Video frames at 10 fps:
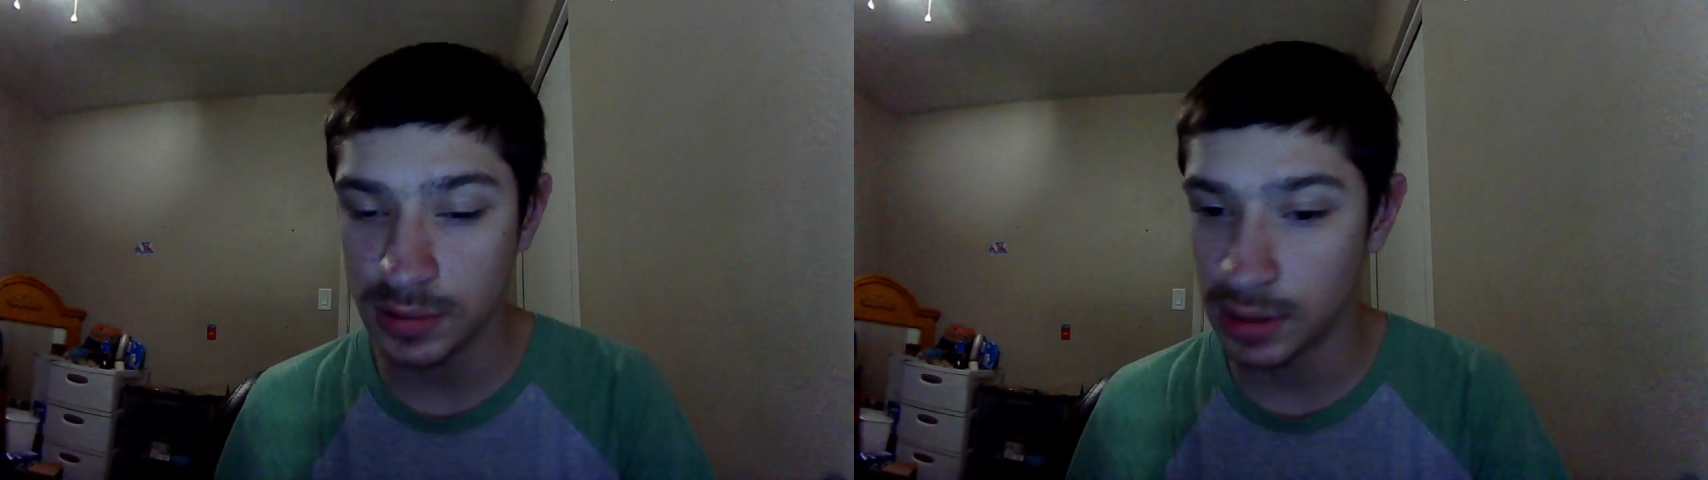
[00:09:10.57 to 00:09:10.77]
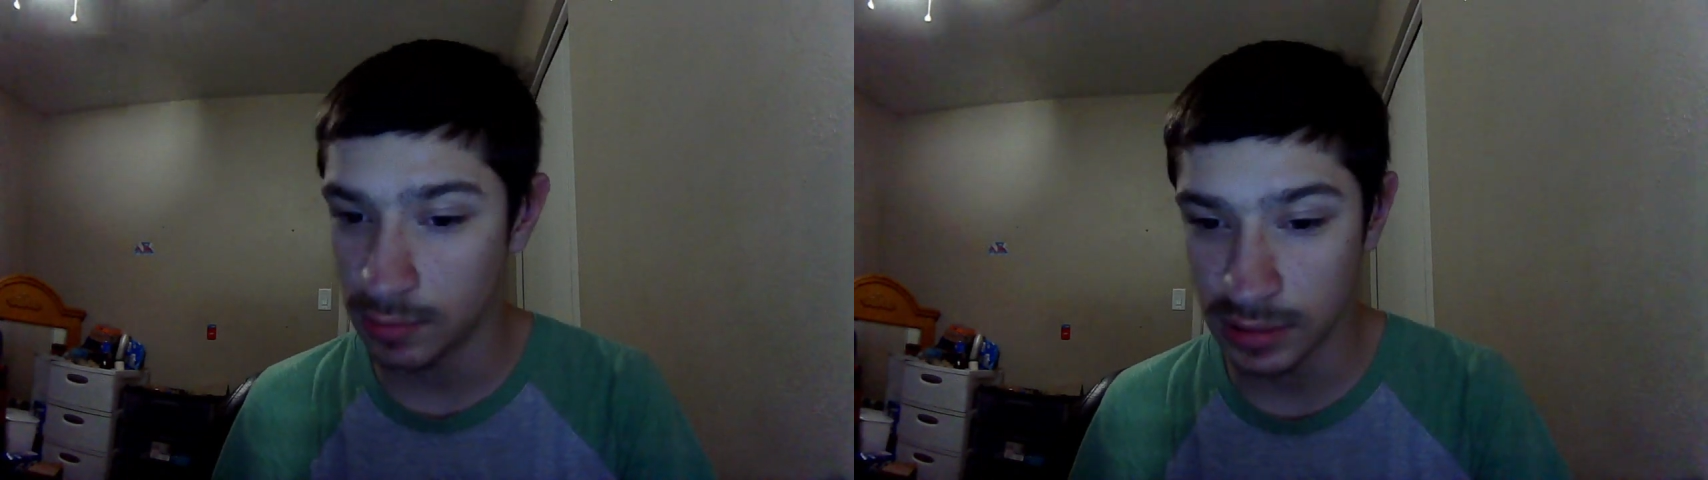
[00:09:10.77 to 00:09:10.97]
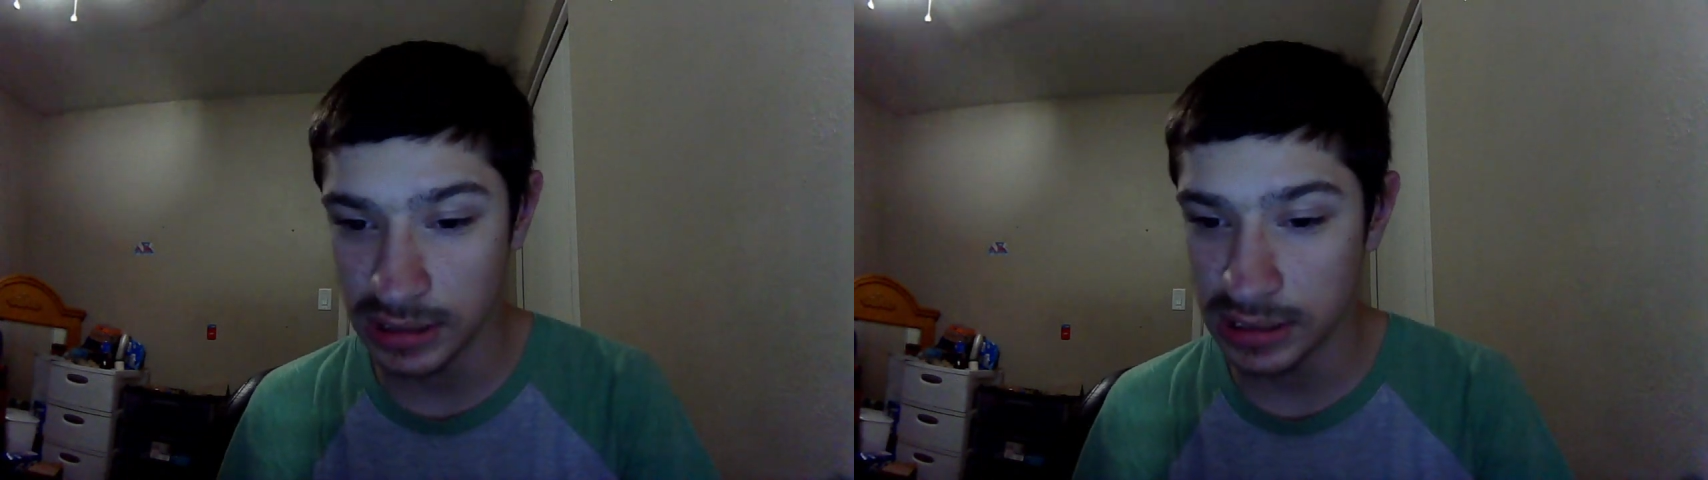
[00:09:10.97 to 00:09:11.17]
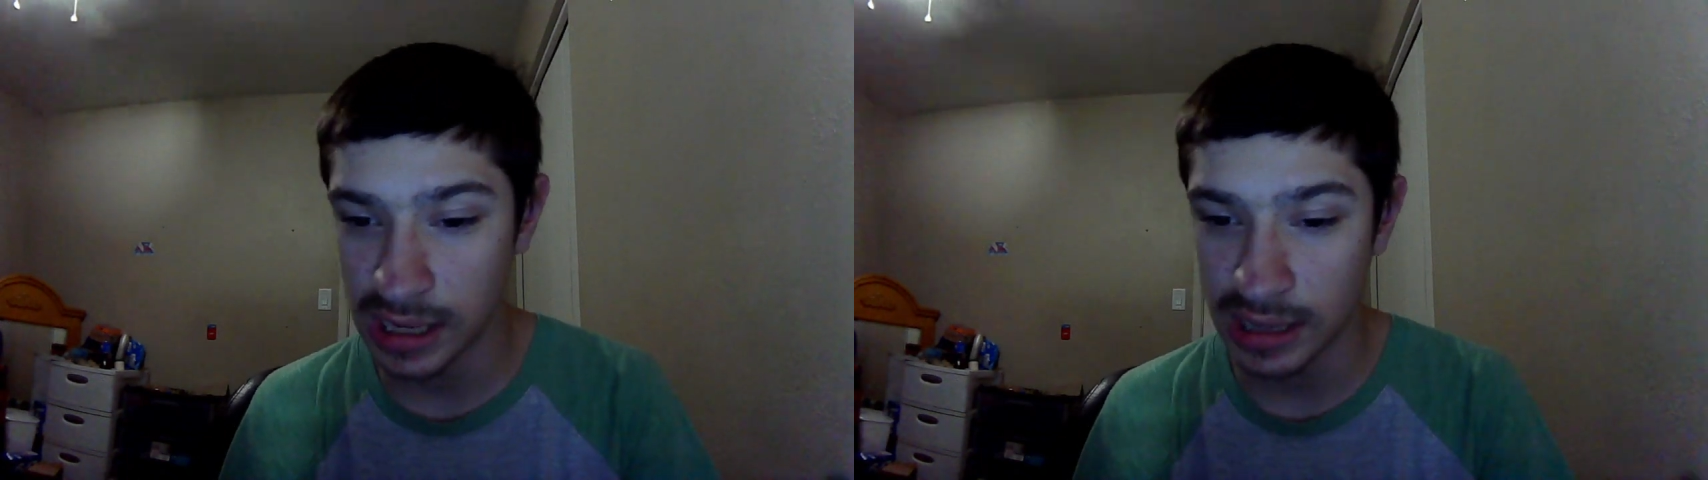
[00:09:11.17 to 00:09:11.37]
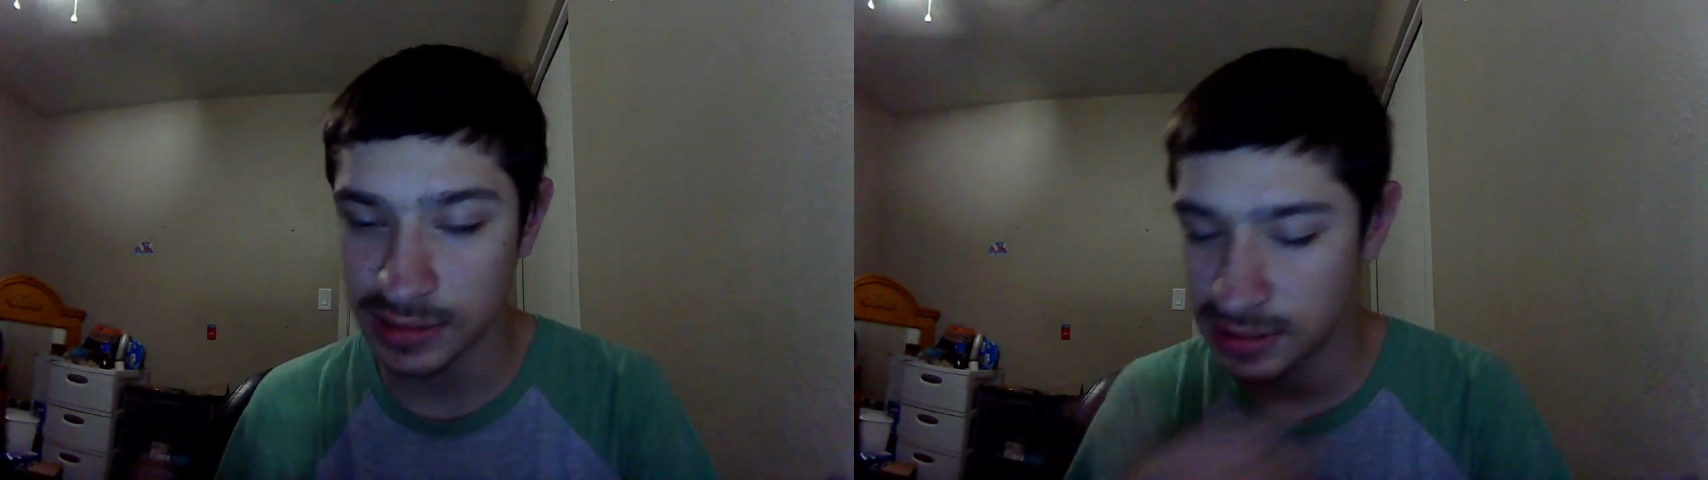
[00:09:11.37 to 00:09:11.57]
you know really
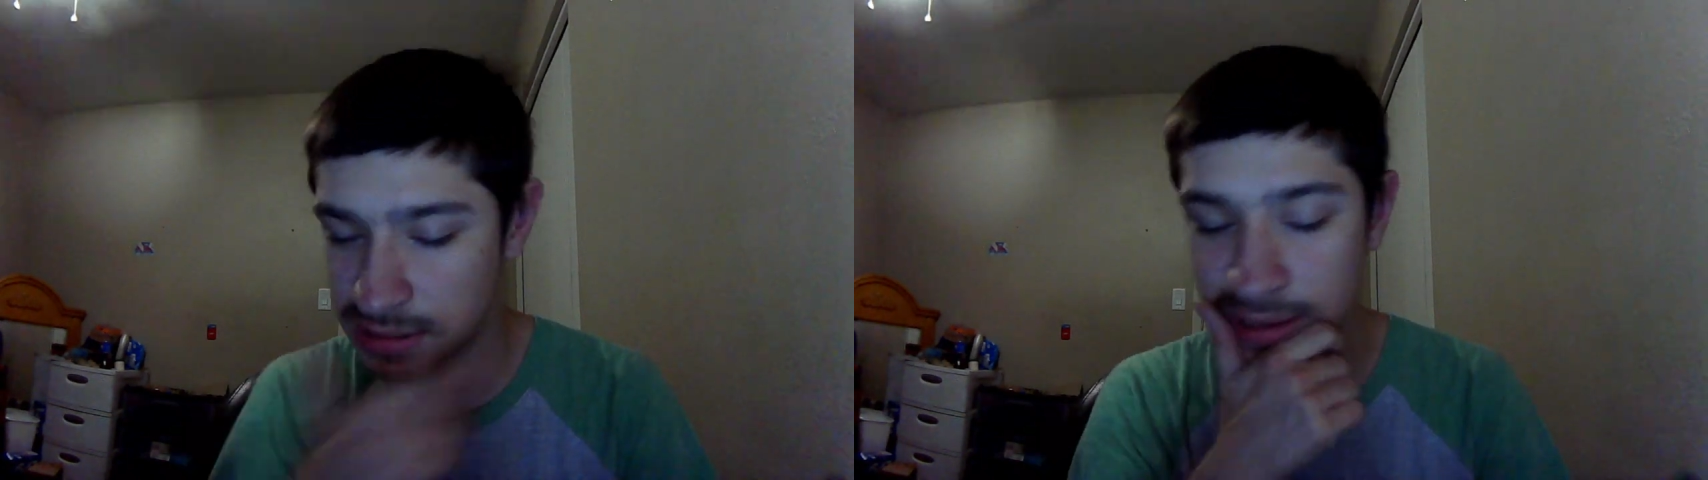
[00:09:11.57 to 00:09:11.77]
uh just like